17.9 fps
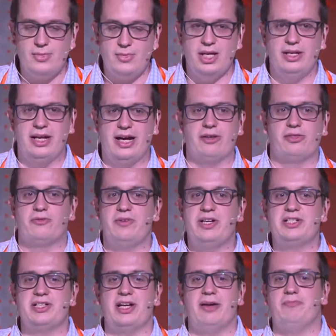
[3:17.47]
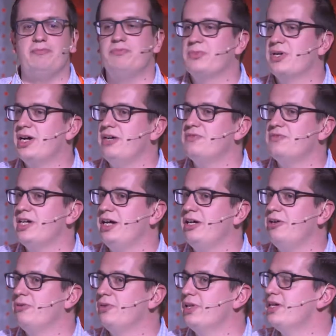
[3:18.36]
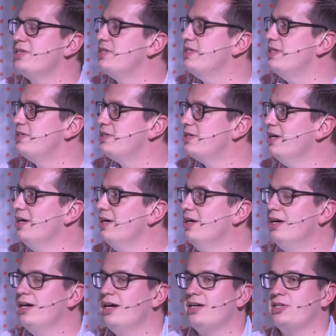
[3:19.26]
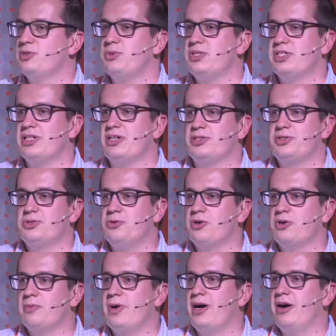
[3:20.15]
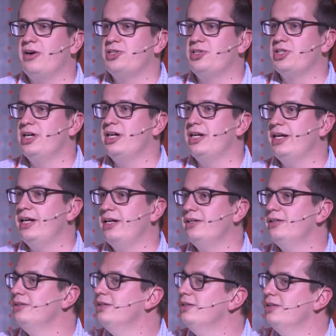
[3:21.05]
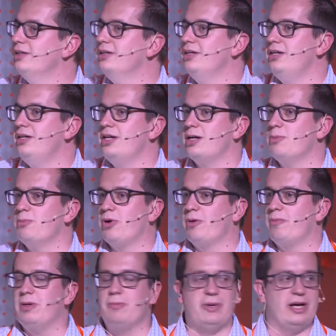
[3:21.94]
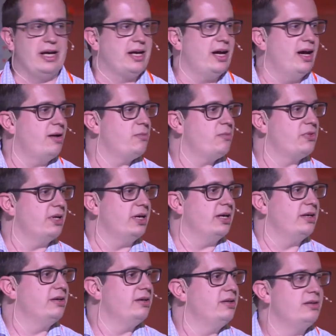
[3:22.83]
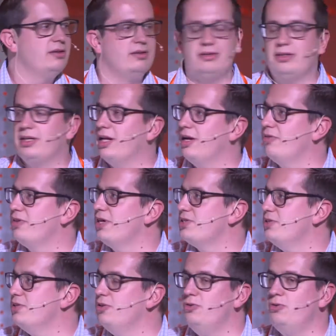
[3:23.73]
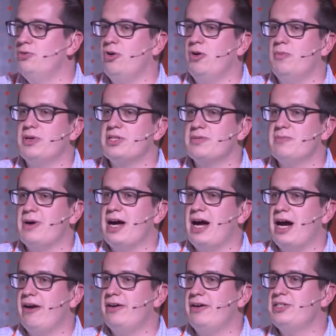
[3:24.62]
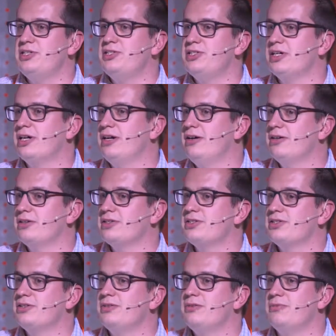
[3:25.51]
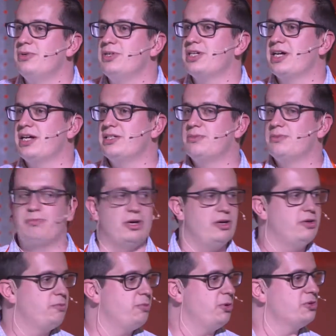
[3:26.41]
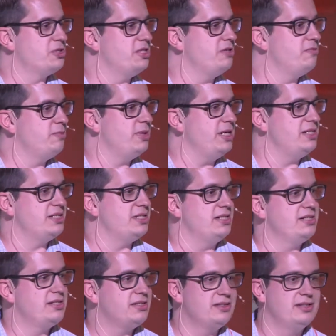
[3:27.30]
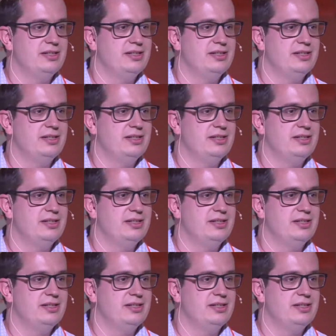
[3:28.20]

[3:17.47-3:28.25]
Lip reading: Now, the reason I'm kind of telling you all this is, as we start to talk about our journey, you can probably pick up that there's an enormous amount of heritage at Clark's, which has both positive pieces,